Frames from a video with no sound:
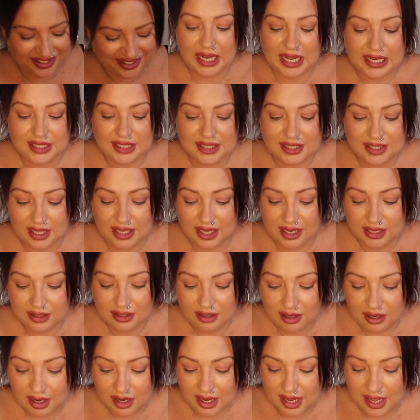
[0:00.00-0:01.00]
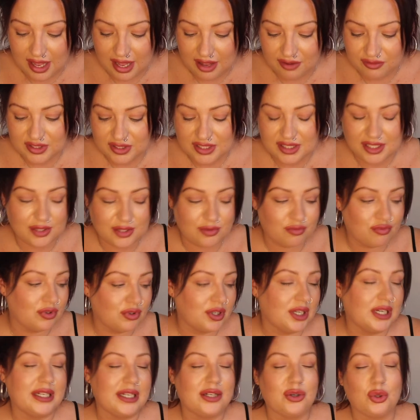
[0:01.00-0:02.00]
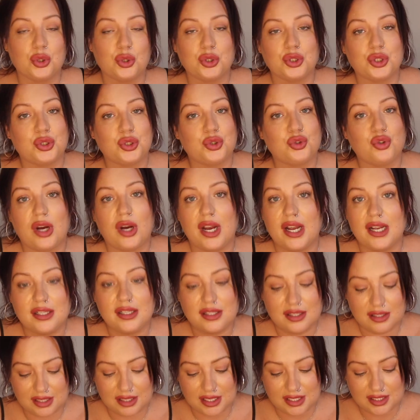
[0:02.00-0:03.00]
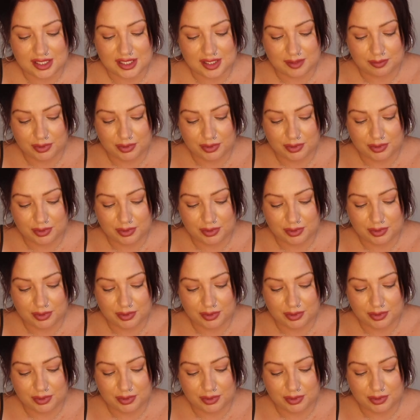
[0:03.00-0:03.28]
Next thing I have is this really gorgeous dress. This is